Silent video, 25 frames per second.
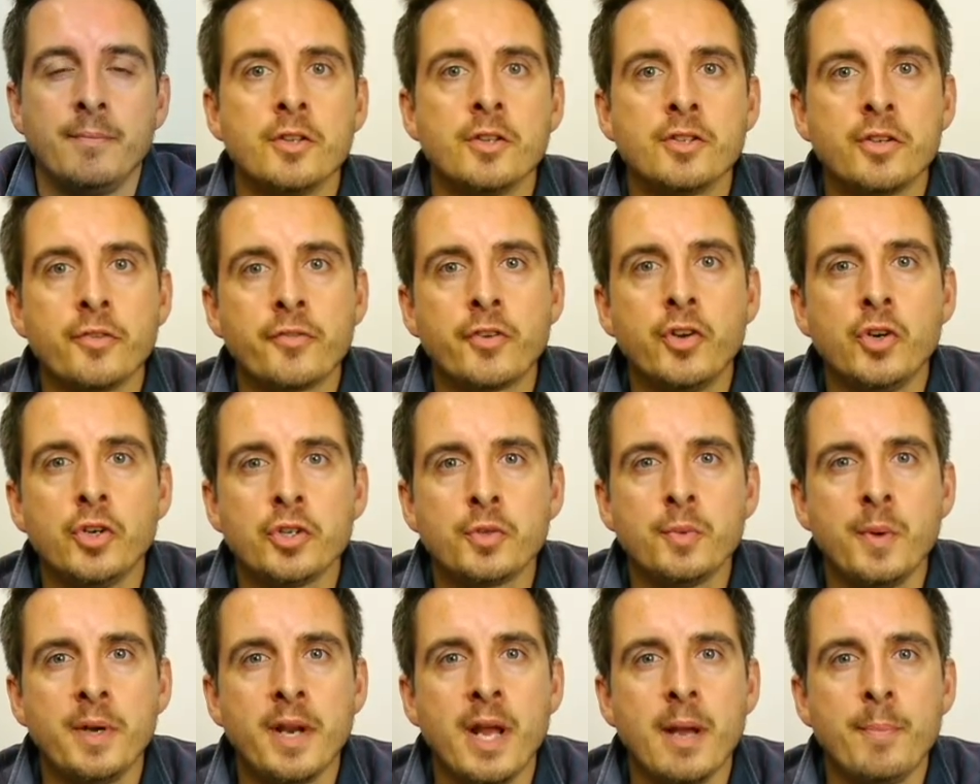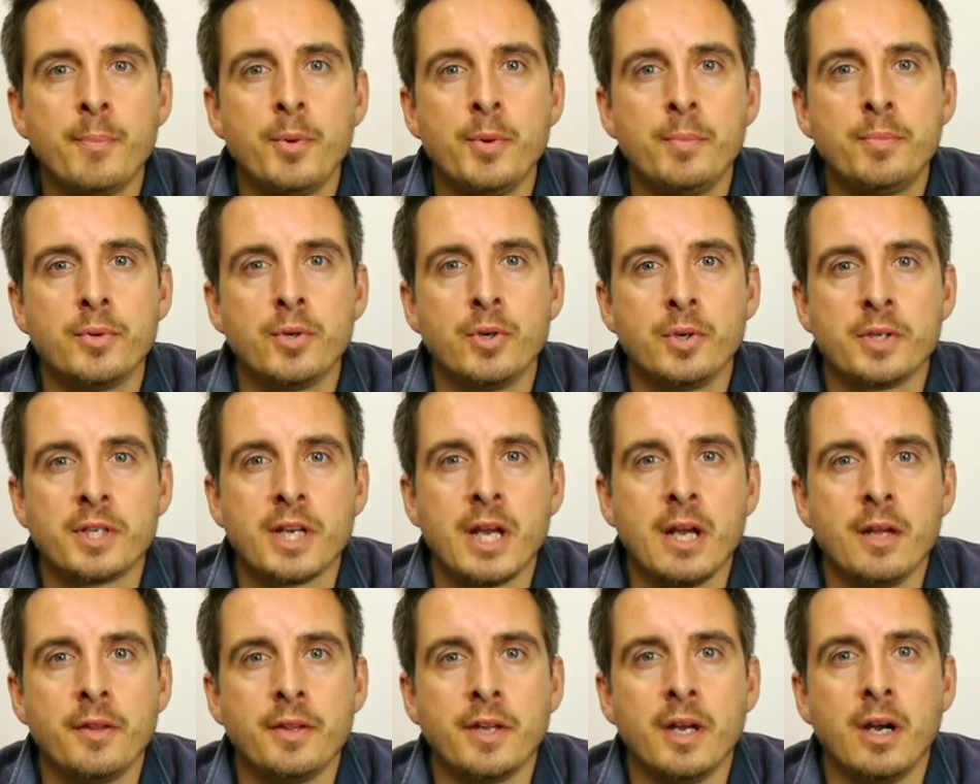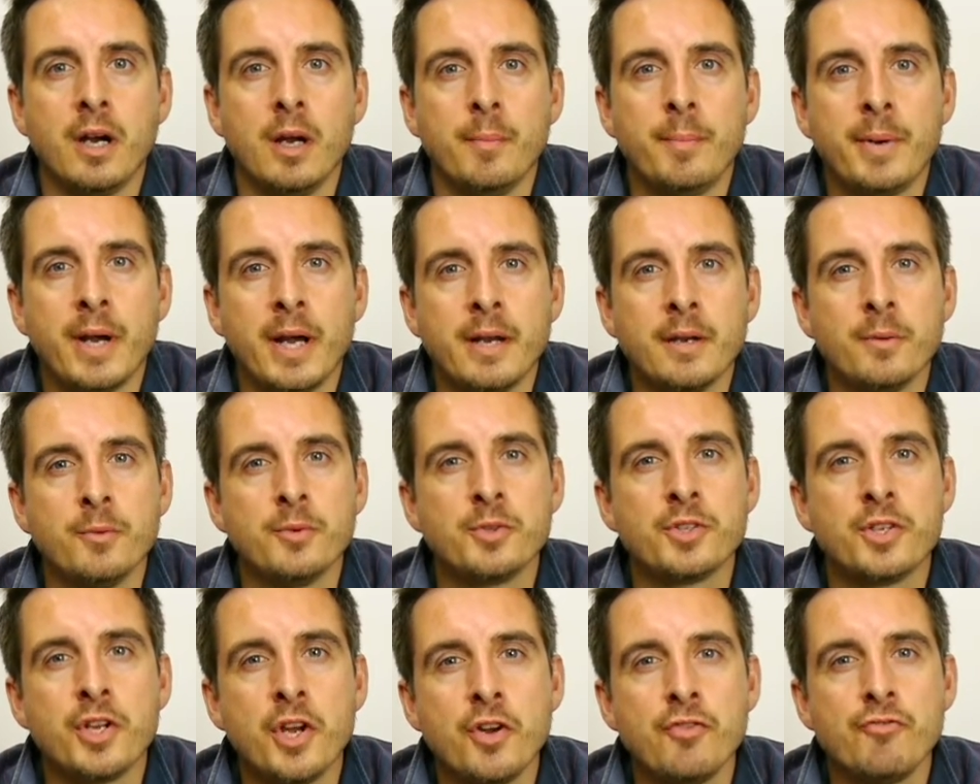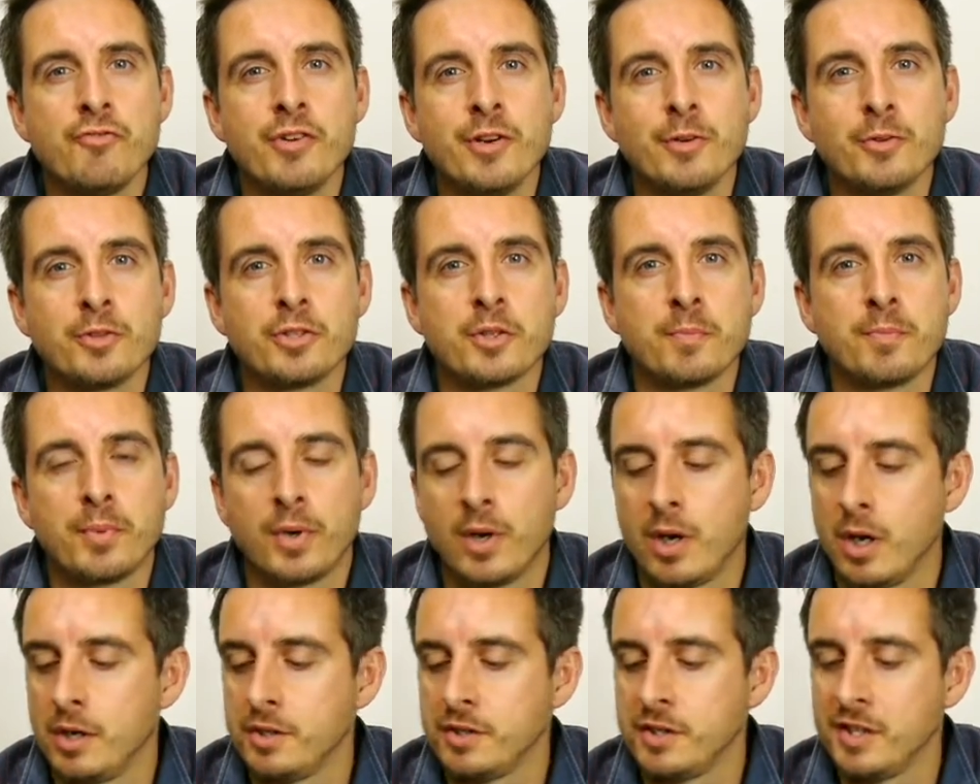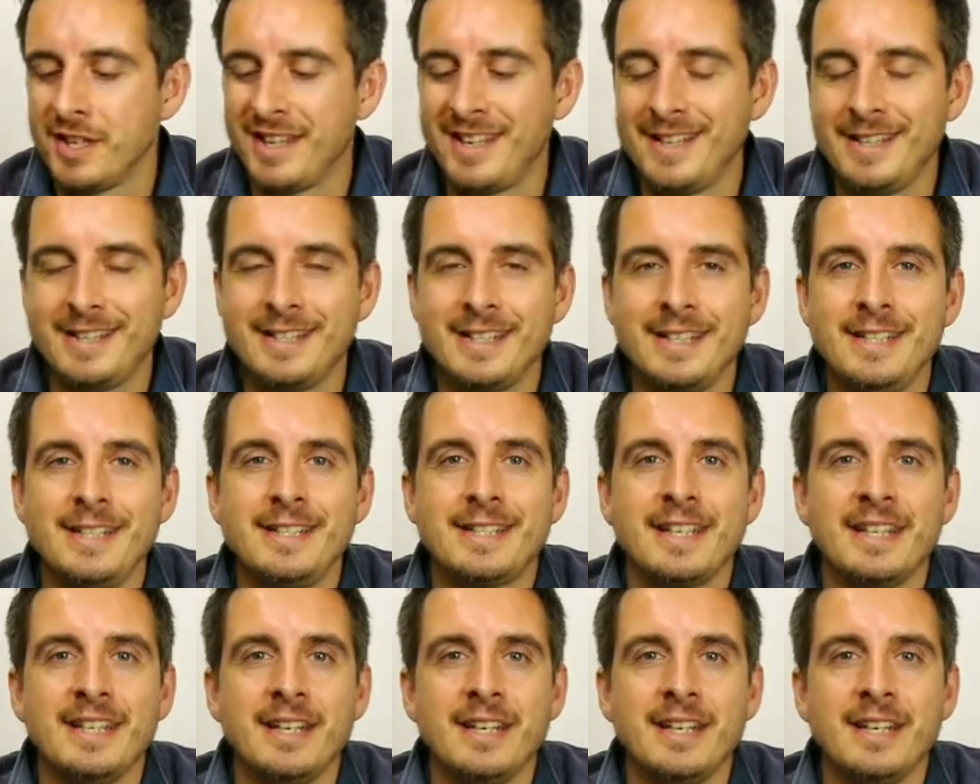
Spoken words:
So of course when Apple brought out the iPad it was no real surprise that they didn't